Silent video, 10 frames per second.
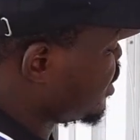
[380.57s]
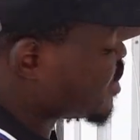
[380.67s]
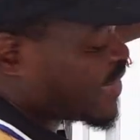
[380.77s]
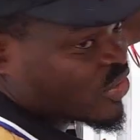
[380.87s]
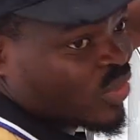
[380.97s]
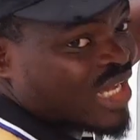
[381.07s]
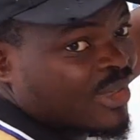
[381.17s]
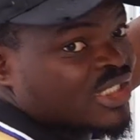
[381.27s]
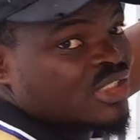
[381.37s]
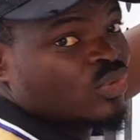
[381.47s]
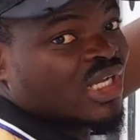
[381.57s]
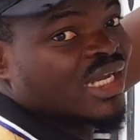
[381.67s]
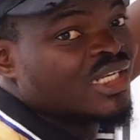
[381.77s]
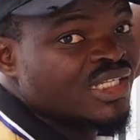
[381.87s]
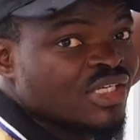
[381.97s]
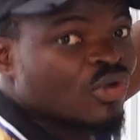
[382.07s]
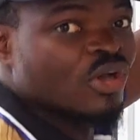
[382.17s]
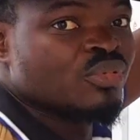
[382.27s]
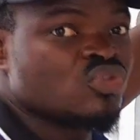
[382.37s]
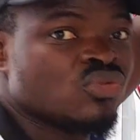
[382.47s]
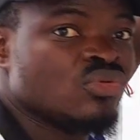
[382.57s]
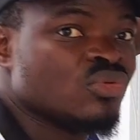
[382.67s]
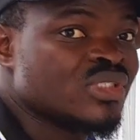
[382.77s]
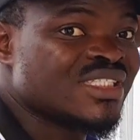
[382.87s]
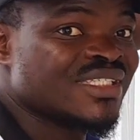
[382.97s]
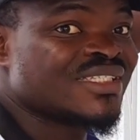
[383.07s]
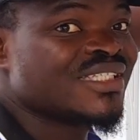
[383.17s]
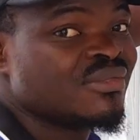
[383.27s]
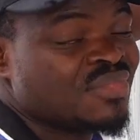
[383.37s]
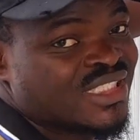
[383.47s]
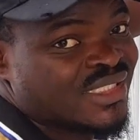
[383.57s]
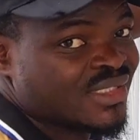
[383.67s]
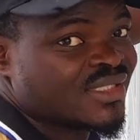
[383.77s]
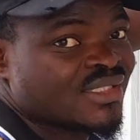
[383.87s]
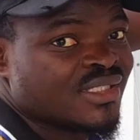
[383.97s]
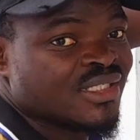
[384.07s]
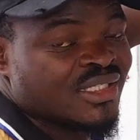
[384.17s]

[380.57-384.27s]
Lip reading: This particular battery, we can link up to 16 pieces